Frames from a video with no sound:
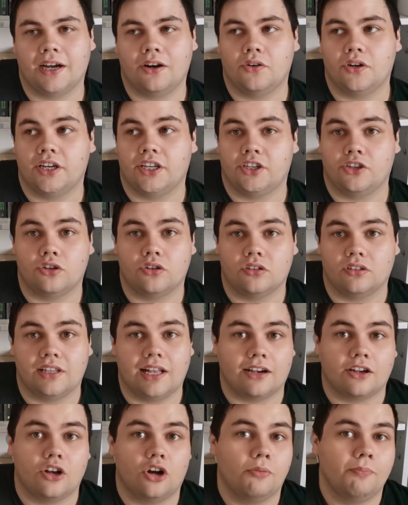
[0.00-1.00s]
about a
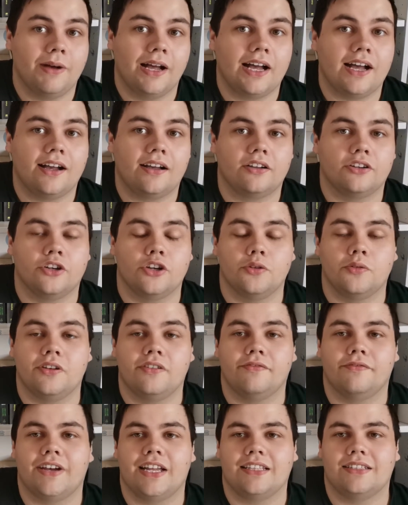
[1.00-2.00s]
young lad called Bart
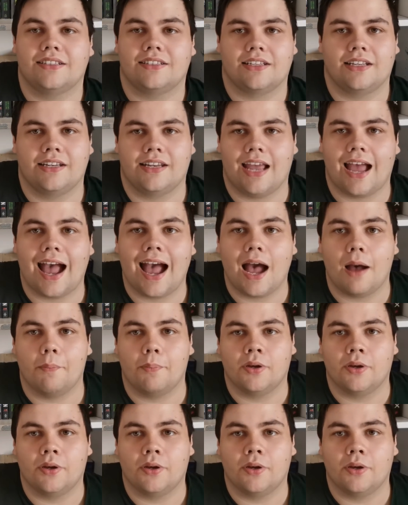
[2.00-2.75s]
who invents an